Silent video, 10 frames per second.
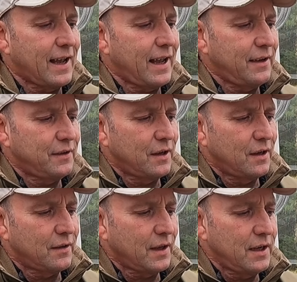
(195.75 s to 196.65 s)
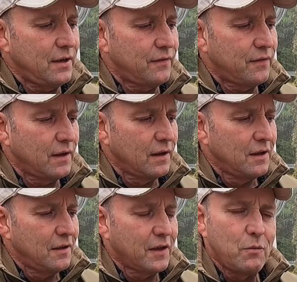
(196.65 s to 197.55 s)
And uh, they
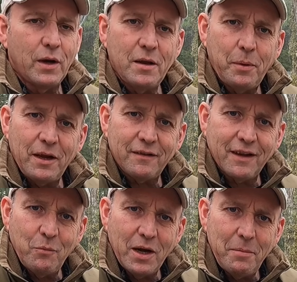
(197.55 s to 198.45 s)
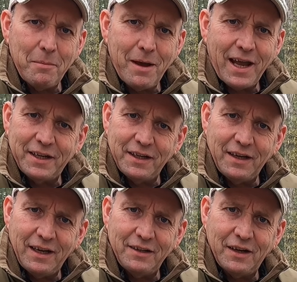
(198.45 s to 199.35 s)
they went a bit they went a bit mad
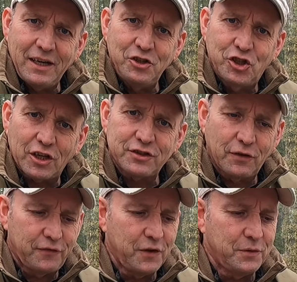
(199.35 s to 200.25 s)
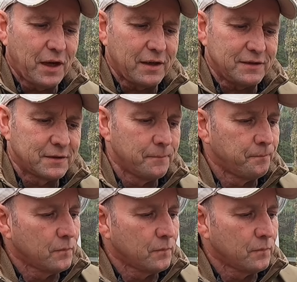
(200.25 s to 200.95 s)
in, in, in just a few days.